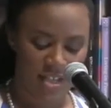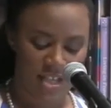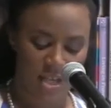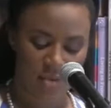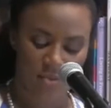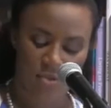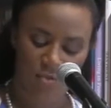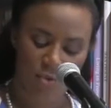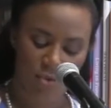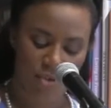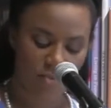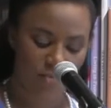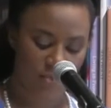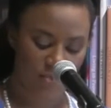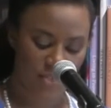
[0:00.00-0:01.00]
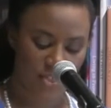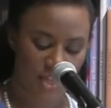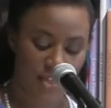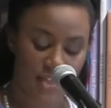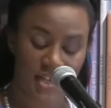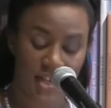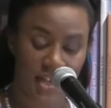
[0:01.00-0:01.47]
He was born in
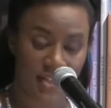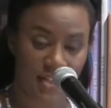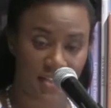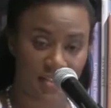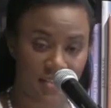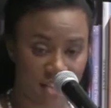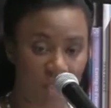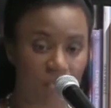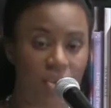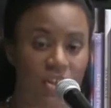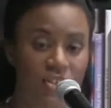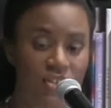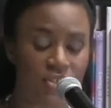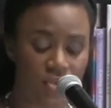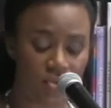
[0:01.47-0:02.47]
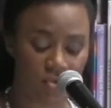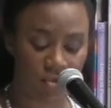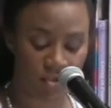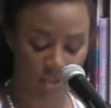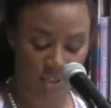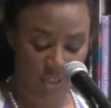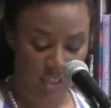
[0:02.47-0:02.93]
Riverside, Connecticut, and went to
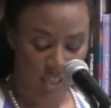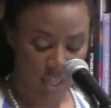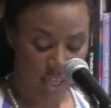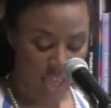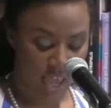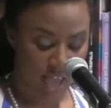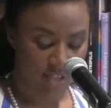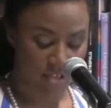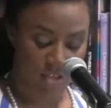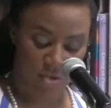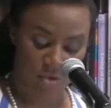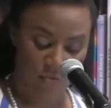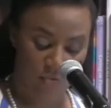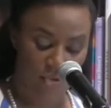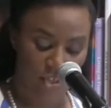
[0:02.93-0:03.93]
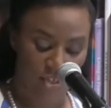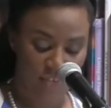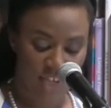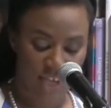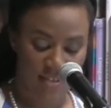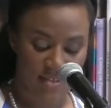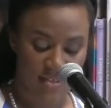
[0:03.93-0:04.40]
school at the University of
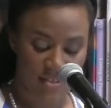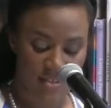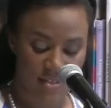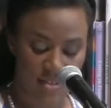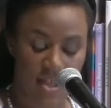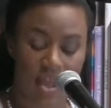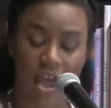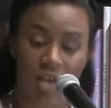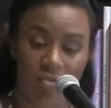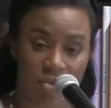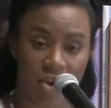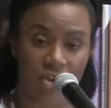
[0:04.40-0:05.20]
Kansas and Brown